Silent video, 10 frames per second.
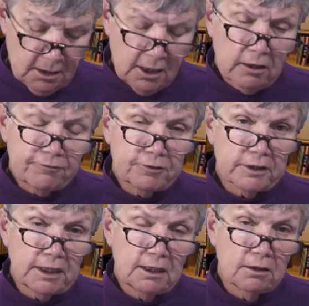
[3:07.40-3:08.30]

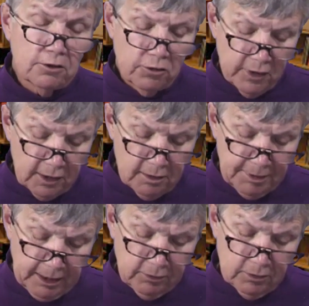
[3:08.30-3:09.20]
carefully think
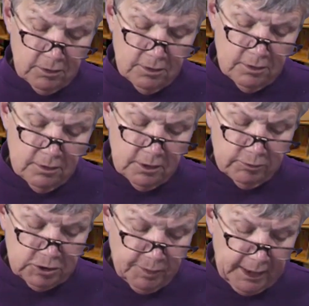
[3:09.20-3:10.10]
about the
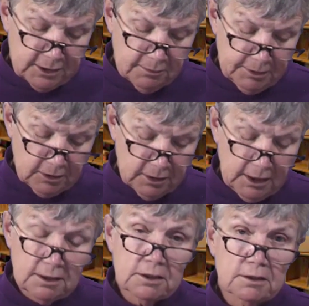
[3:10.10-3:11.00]

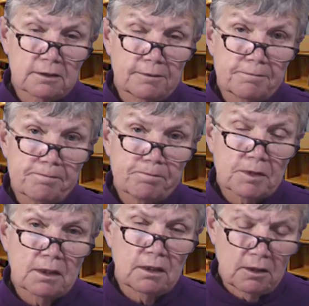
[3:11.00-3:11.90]
responsibilities
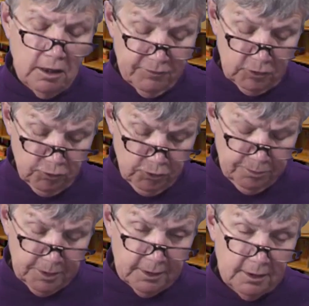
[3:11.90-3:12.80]
of a
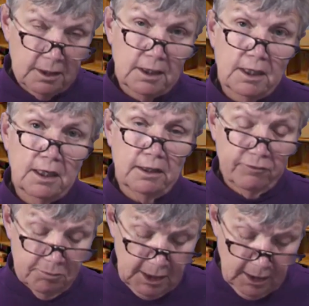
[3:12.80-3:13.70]
group and
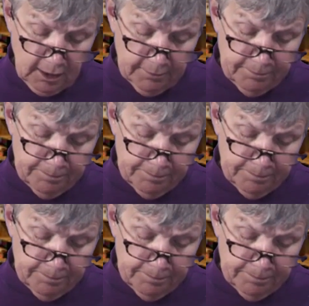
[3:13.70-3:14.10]
of a meeting.